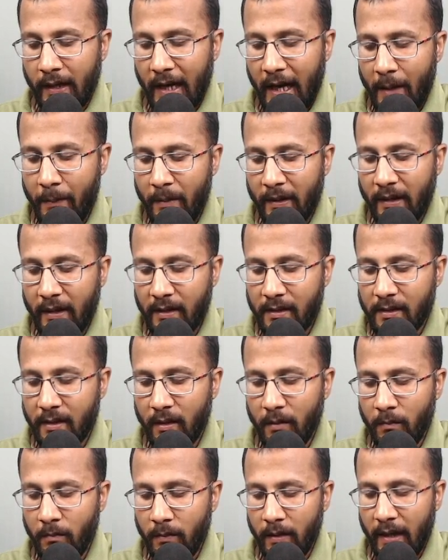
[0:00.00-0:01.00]
I'm making
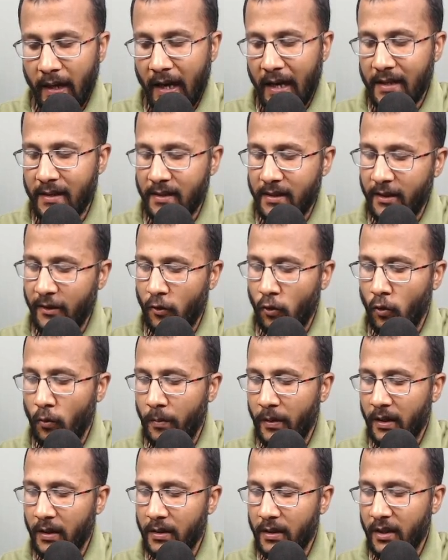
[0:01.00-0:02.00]
sum as 0
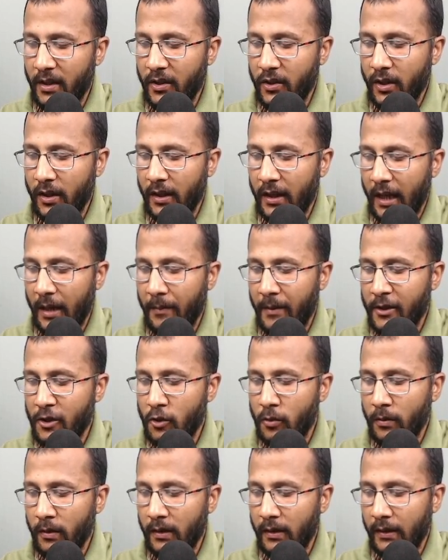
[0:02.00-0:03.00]
because initially I'm
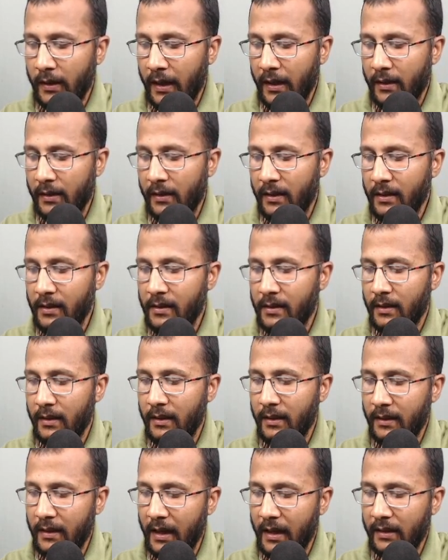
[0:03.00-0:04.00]
assuming that this
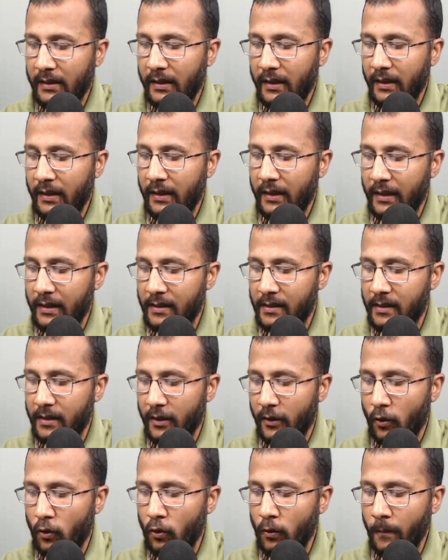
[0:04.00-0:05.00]
entire thing is
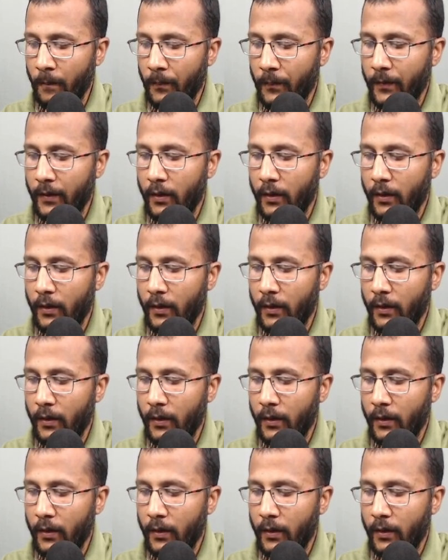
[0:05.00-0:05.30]
0.